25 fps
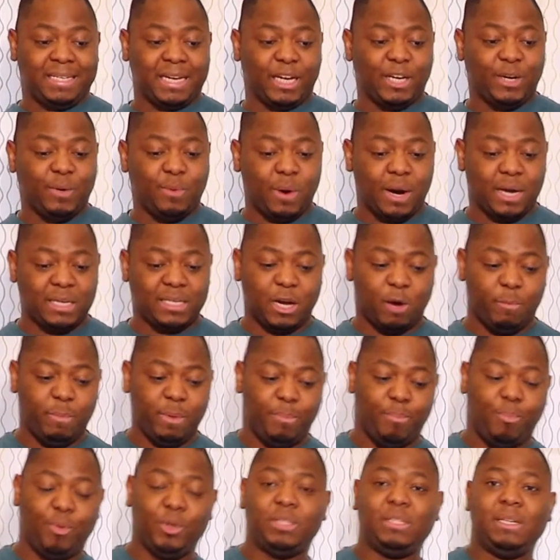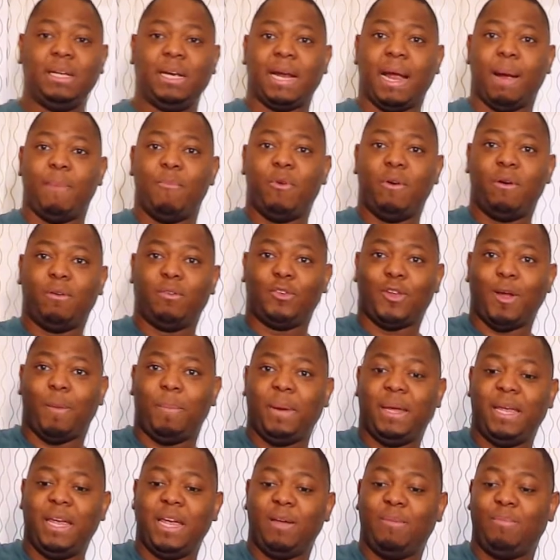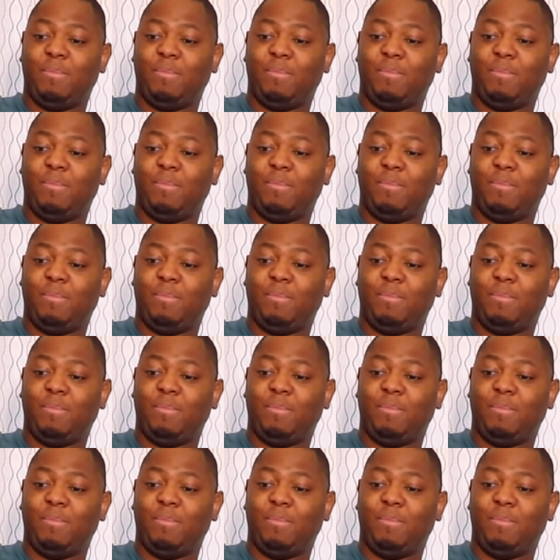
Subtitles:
Otherwise, I'll be putting a camera on top here.